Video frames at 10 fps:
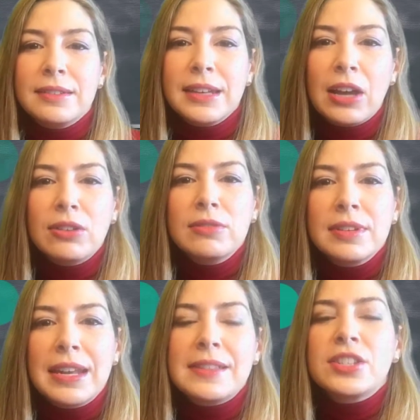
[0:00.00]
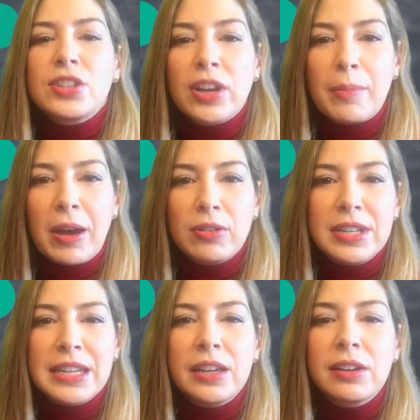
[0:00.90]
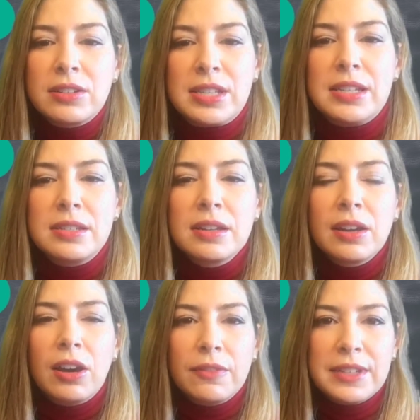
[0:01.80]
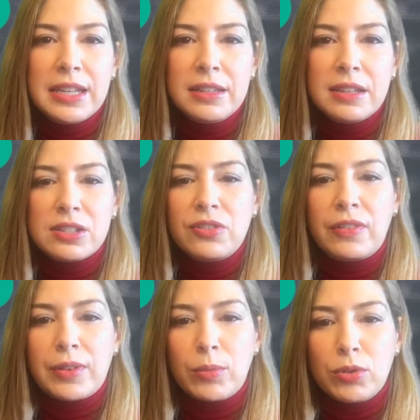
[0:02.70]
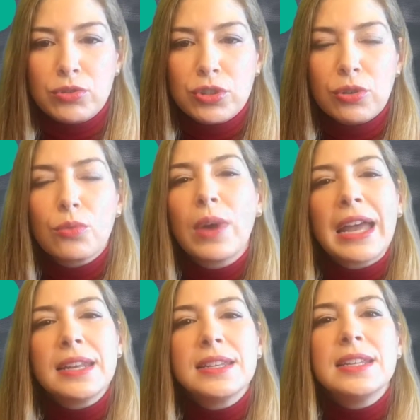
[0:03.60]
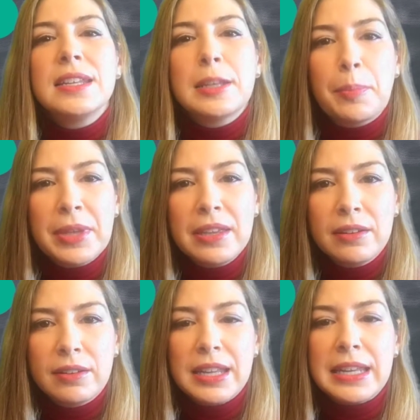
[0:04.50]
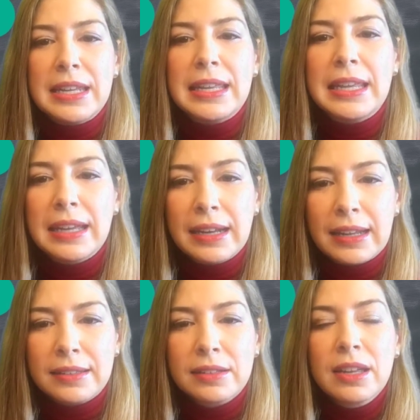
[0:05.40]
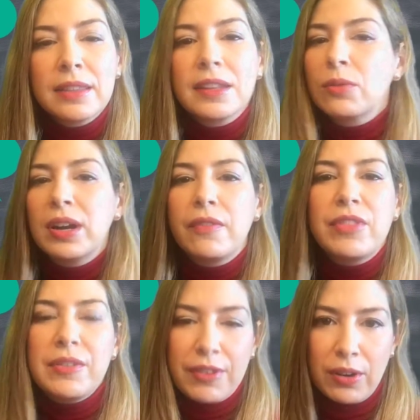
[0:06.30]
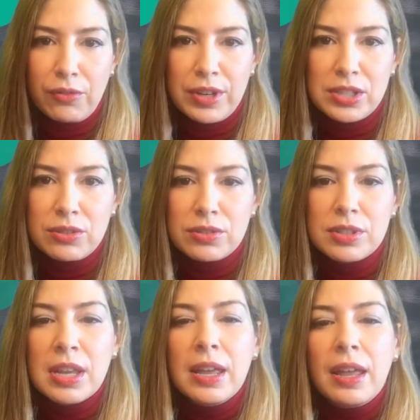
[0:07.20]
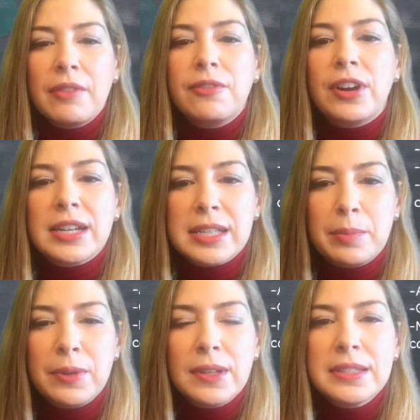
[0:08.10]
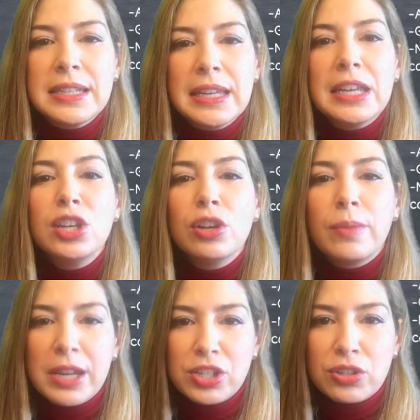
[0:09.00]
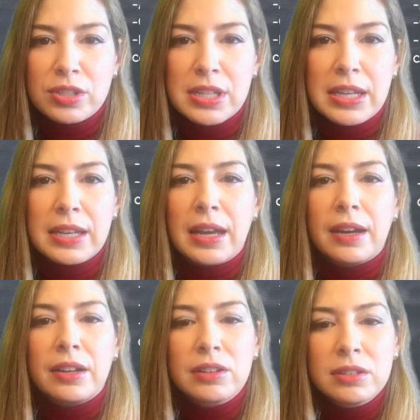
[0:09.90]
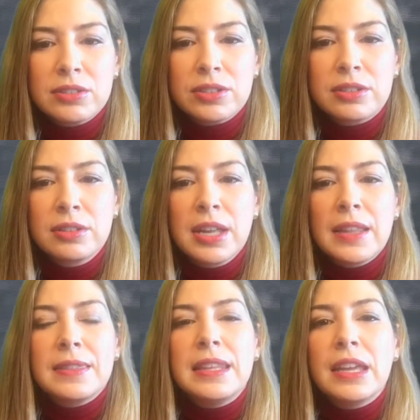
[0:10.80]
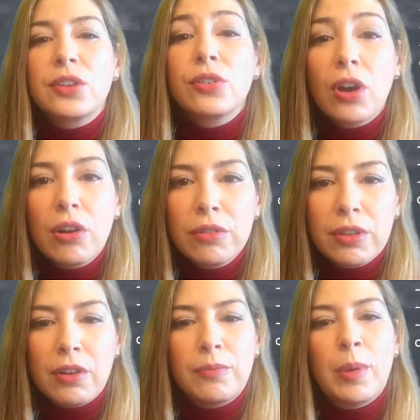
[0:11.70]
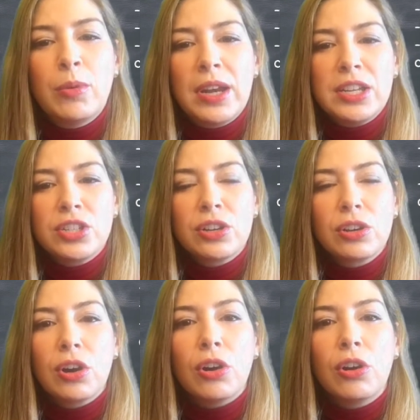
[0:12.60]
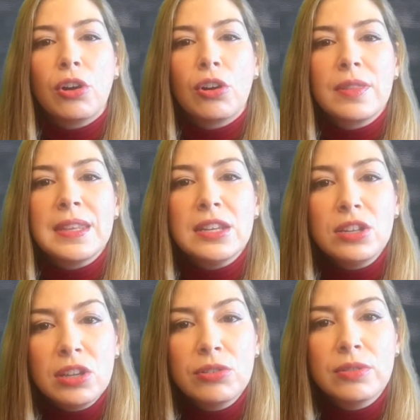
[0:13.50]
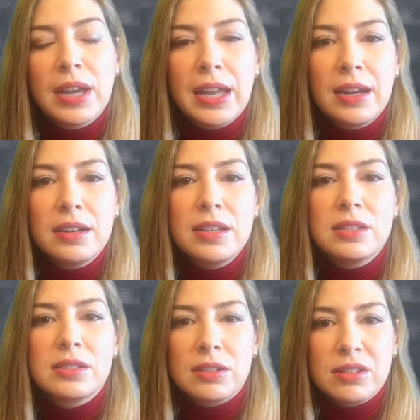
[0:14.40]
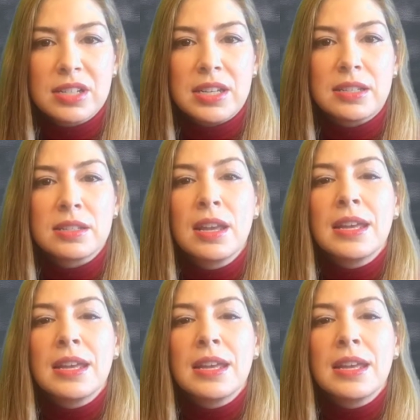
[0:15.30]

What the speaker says: Now, let's talk about the causes of the Industrial Revolution. Why did it appear in England? There were different reasons. For example, the innovations in agriculture, the growth of population, or the new energy sources